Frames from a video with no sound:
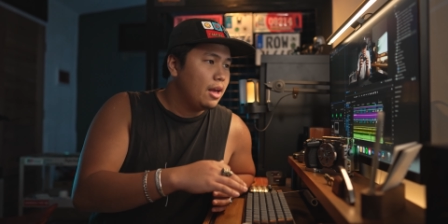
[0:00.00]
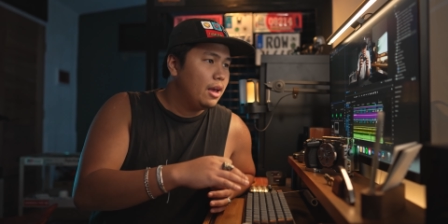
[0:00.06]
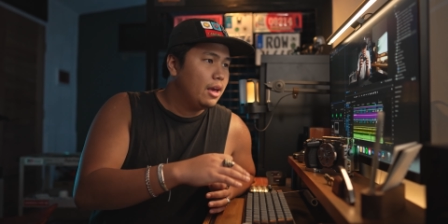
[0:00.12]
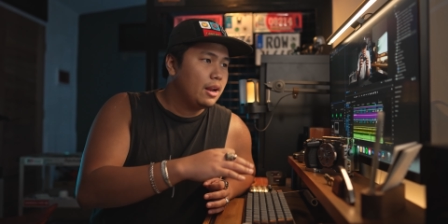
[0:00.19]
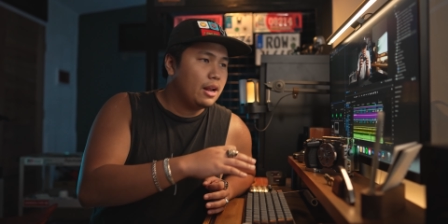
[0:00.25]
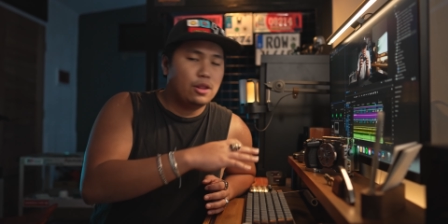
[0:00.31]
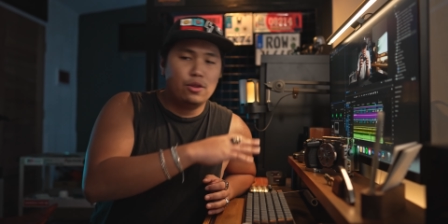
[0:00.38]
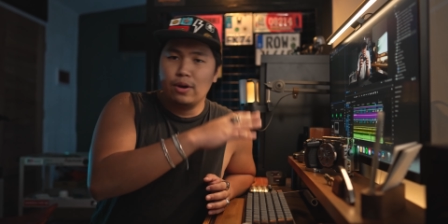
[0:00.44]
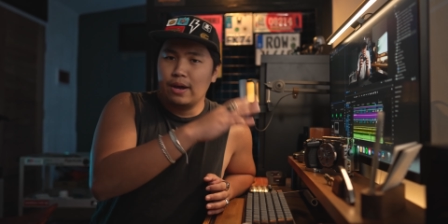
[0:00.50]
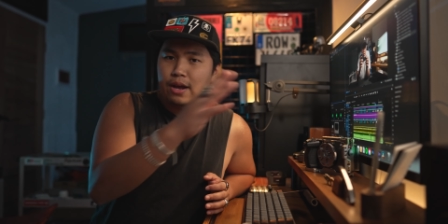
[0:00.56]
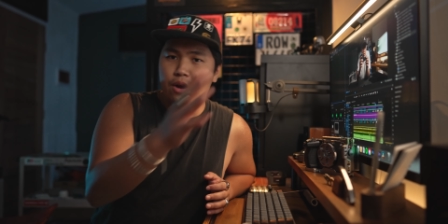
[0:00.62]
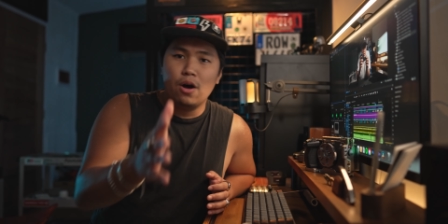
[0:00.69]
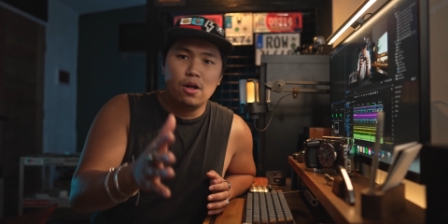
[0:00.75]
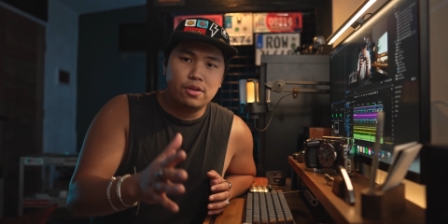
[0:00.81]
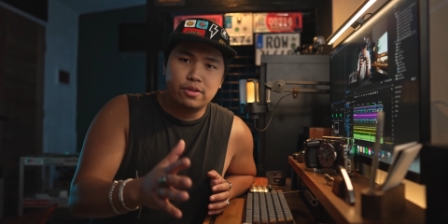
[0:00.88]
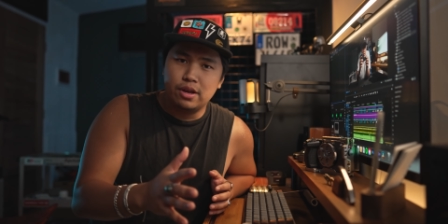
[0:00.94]
and I look at
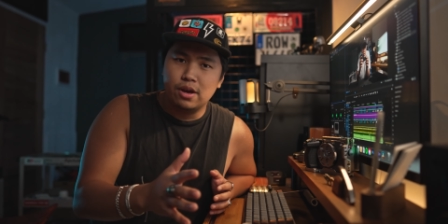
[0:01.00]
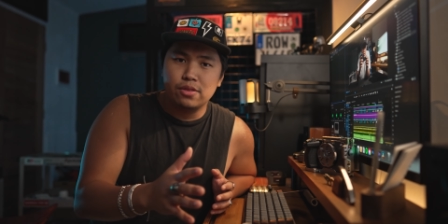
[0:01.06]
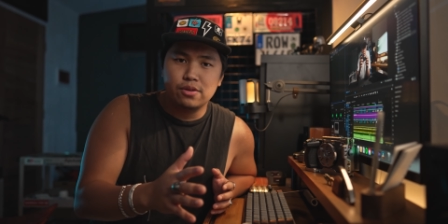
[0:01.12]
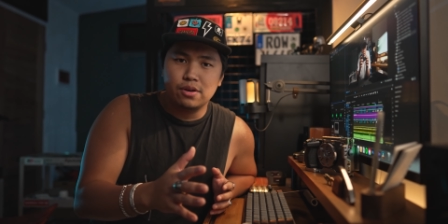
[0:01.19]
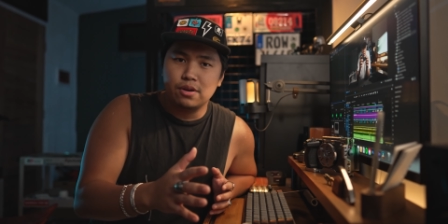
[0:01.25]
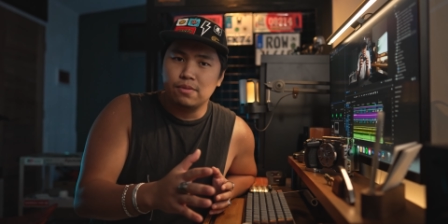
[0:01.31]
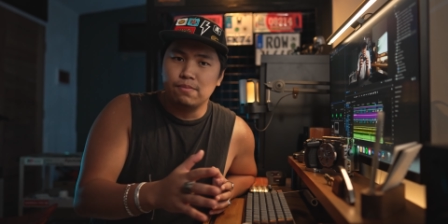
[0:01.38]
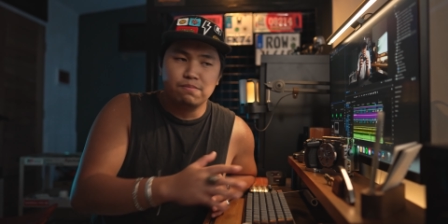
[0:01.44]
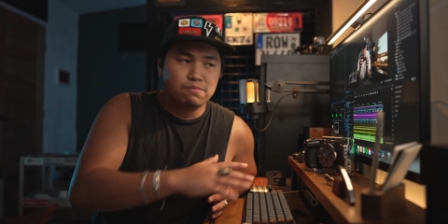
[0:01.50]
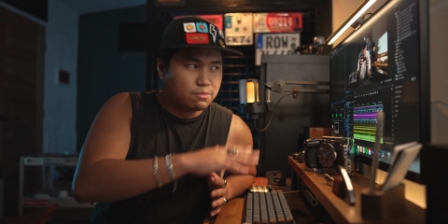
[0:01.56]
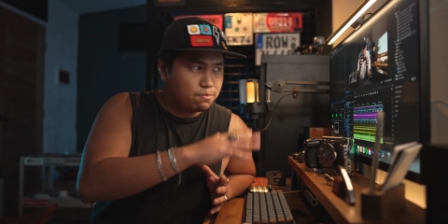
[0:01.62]
all the other